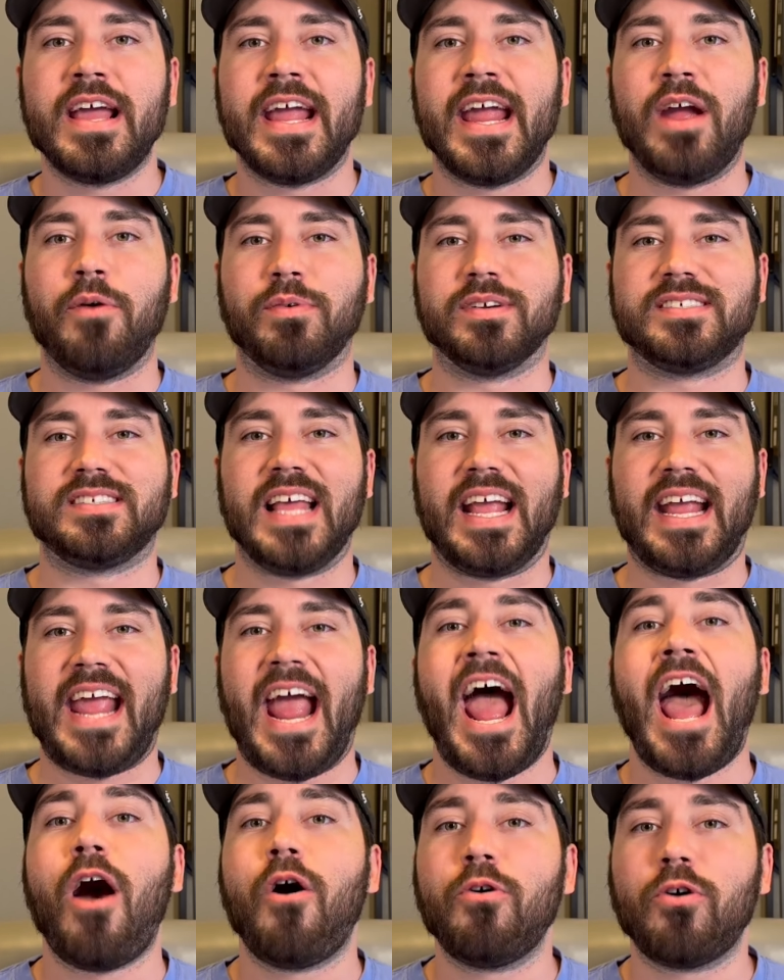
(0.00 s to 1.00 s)
It was the
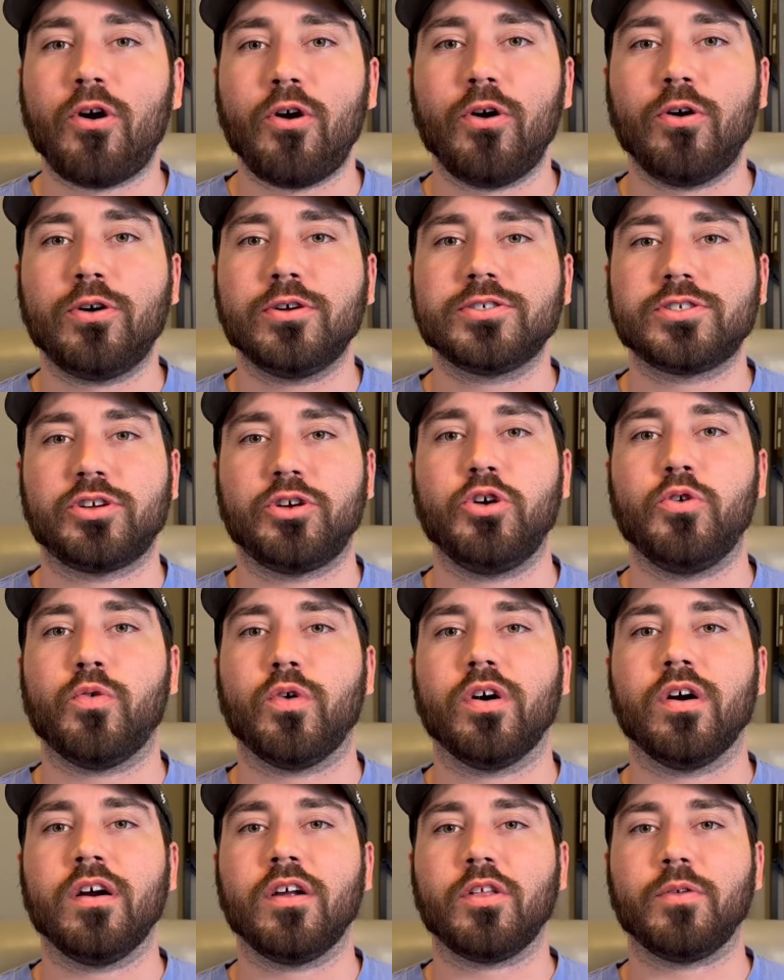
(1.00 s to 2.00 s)
Cowgirls who
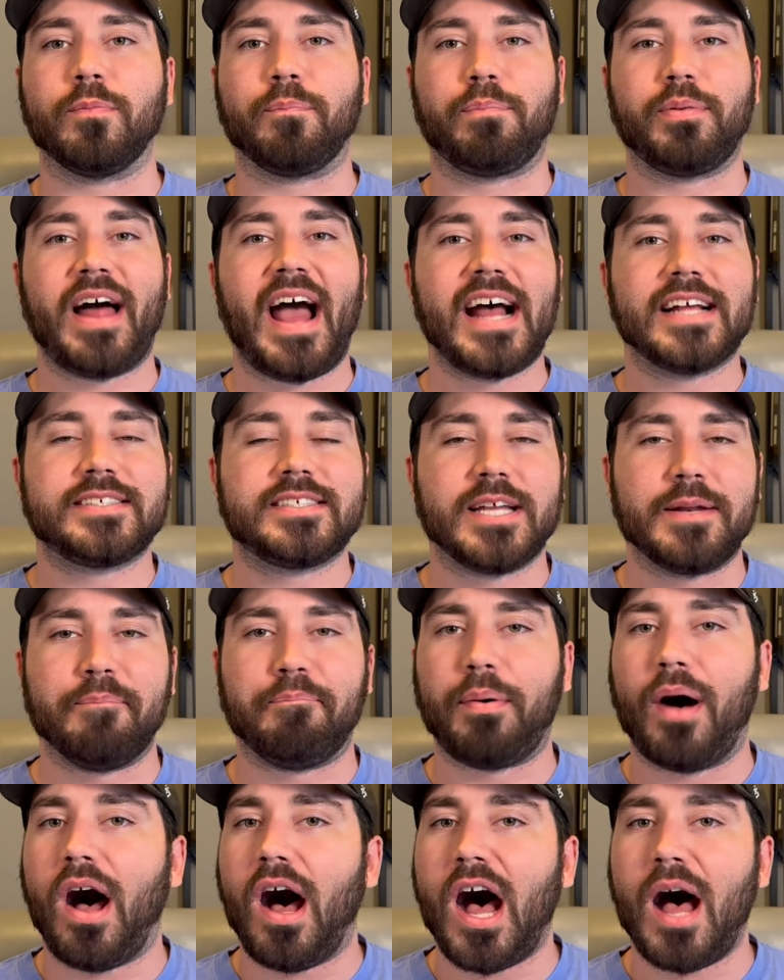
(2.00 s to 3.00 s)
were blasting
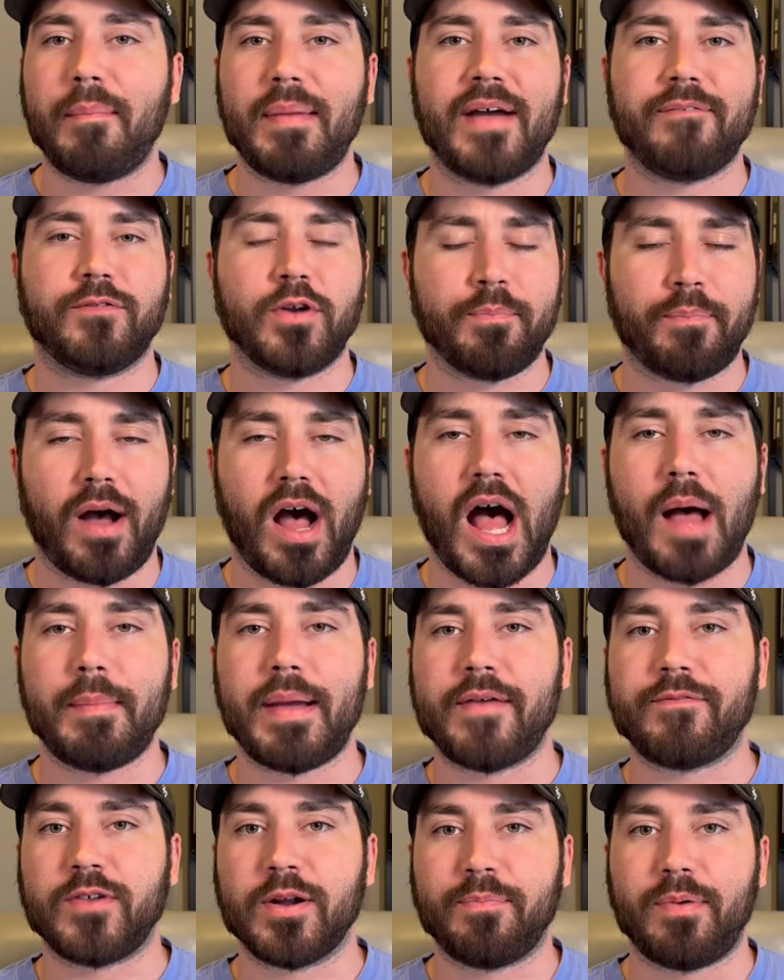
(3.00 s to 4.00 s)
bomb after bomb
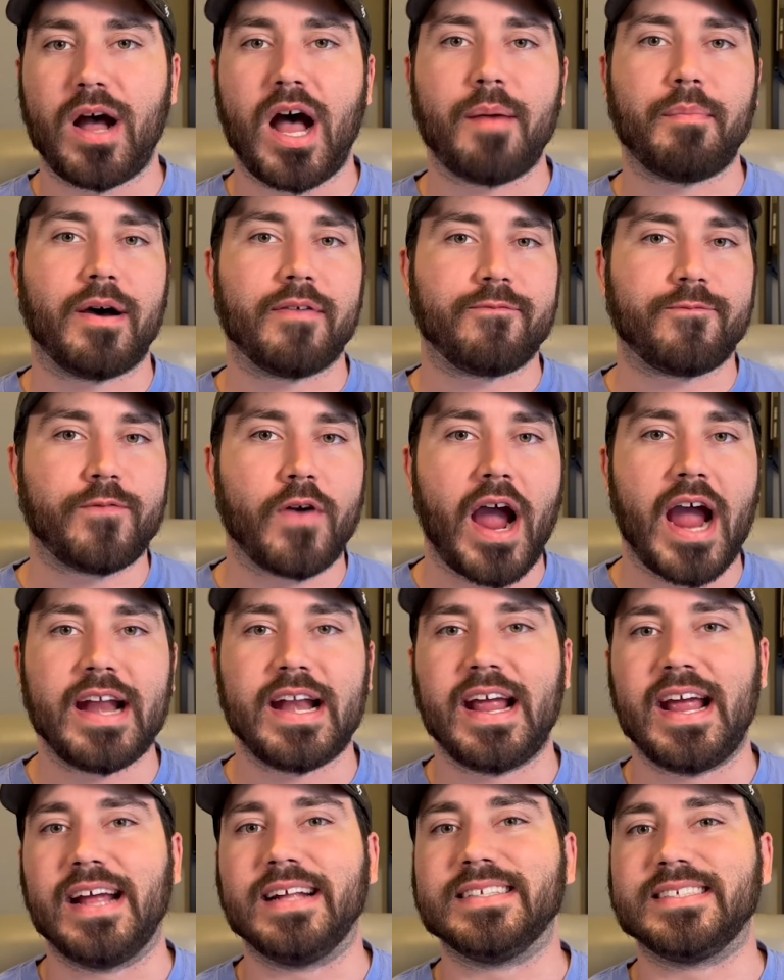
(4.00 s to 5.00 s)
after bomb on
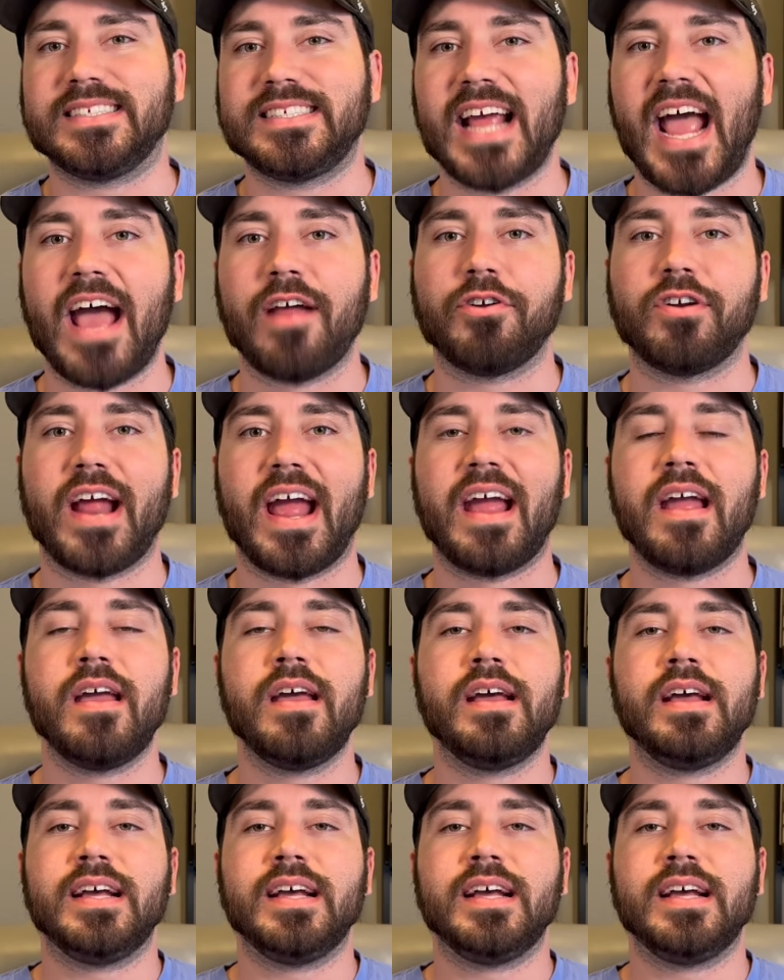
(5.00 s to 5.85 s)
Friday and Saturday.